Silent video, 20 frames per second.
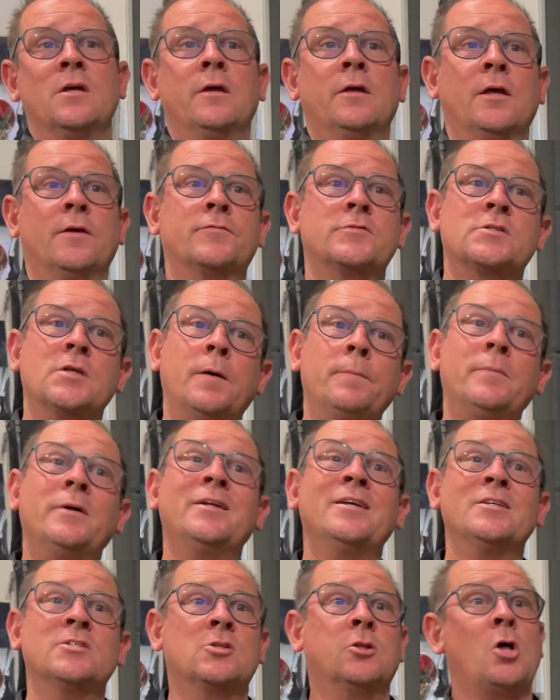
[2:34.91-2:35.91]
If somebody
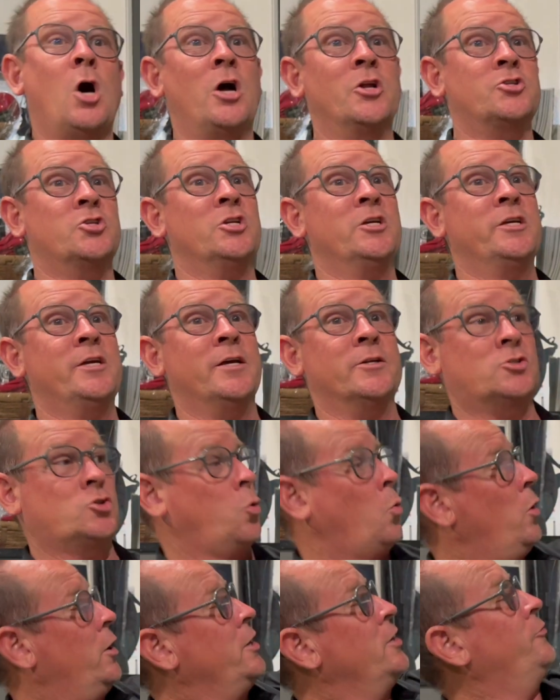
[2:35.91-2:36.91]
is launching it
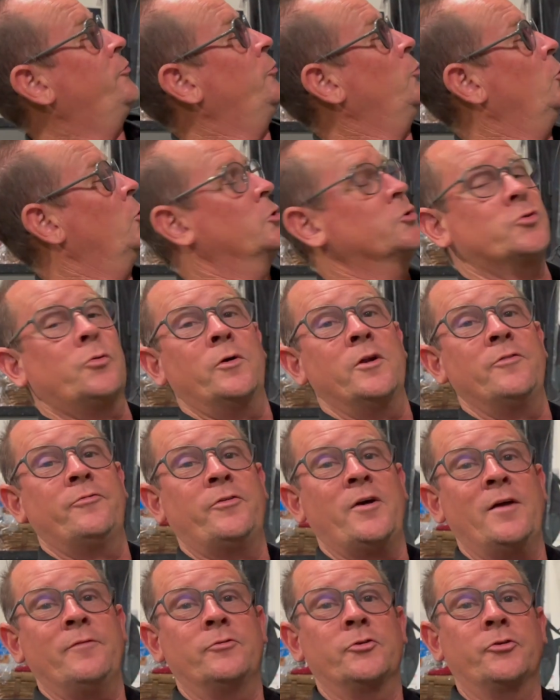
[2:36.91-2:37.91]
24 or
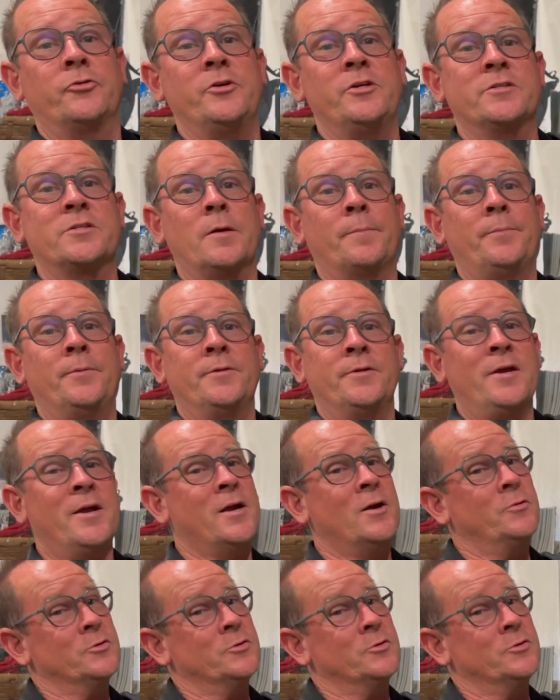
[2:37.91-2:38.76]
25 degrees up in the air,